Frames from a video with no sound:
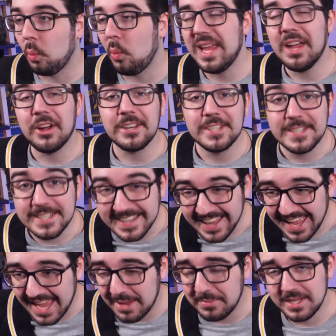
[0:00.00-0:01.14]
We are
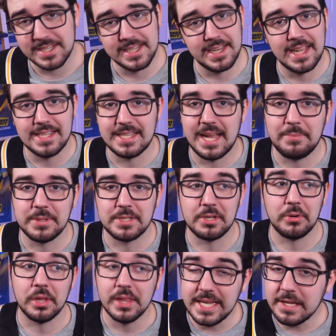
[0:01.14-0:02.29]
slammed in today's
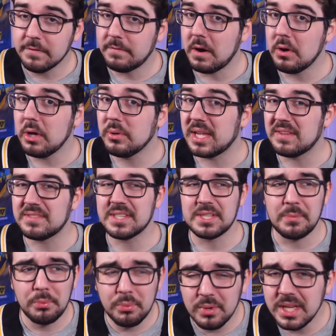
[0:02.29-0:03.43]
episode. A leaked photo gives us
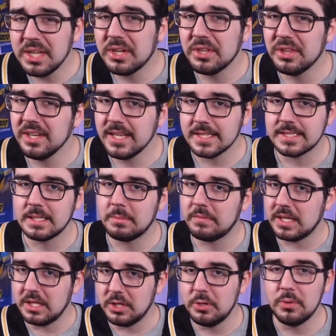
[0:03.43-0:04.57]
a pretty good look at some of
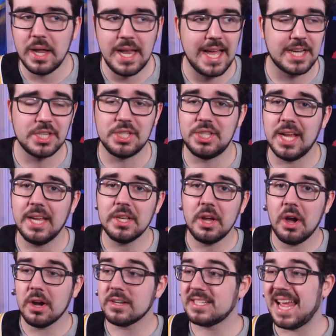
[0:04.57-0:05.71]
the new next-gen
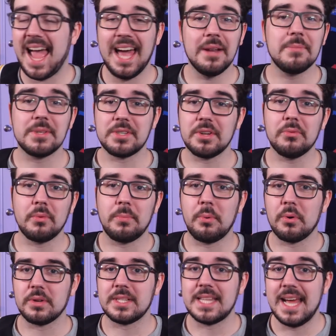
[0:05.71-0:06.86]
cars. Adam Stern
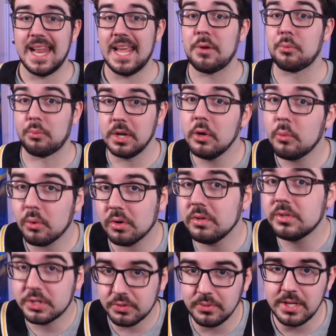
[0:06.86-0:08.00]
reports that a
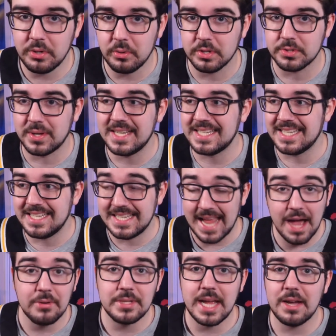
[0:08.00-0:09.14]
real-world street course race in
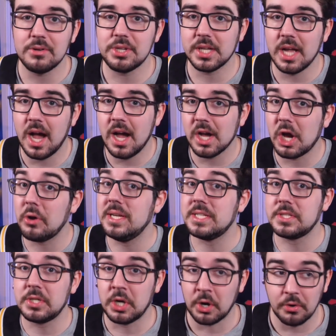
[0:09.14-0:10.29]
downtown Chicago
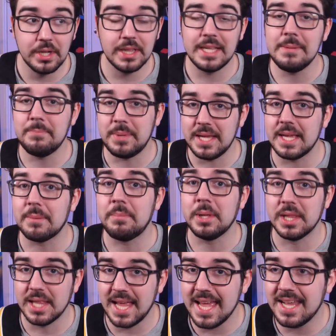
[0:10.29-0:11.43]
is currently being
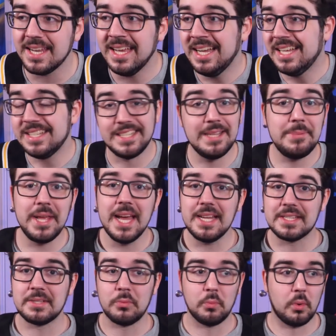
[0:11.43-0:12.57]
planned.
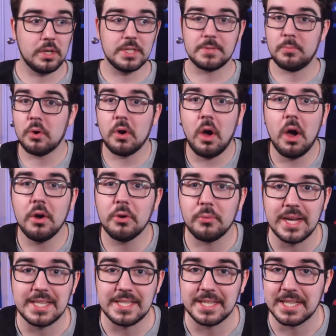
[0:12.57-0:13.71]
CBS wants more auto
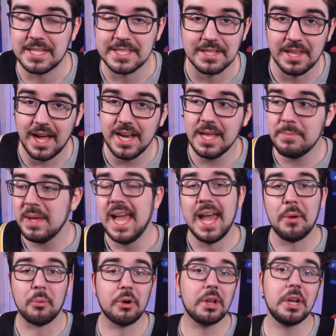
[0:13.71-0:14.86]
racing in its lineup,
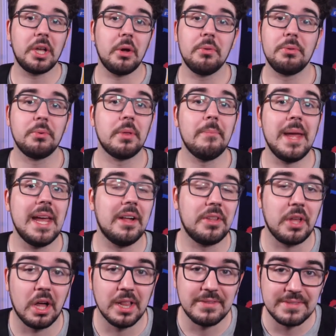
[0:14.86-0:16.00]
and we're gonna go through the mail
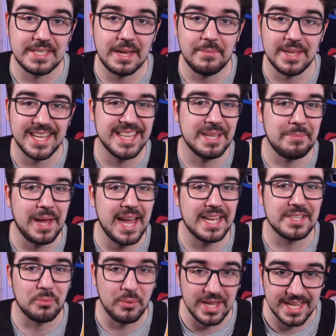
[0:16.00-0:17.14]
y'all have sent me in the
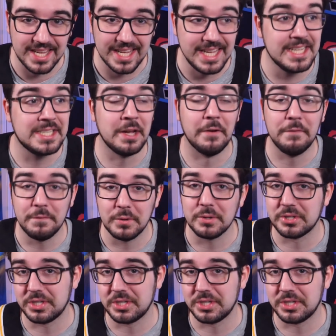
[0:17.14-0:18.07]
past week. It's a full